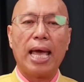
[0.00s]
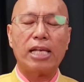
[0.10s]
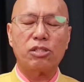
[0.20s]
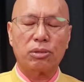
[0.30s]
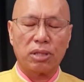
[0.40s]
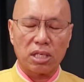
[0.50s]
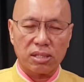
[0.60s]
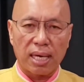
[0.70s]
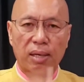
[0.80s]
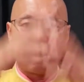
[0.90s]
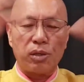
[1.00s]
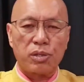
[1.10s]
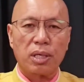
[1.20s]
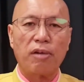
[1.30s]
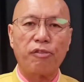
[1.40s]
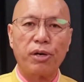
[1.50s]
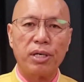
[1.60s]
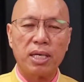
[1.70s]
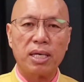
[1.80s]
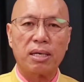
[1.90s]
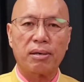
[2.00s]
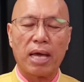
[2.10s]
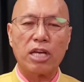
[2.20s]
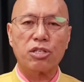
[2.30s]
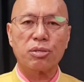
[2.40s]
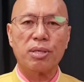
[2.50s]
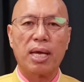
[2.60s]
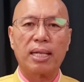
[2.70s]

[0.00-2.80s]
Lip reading: esoteric psychology governing creation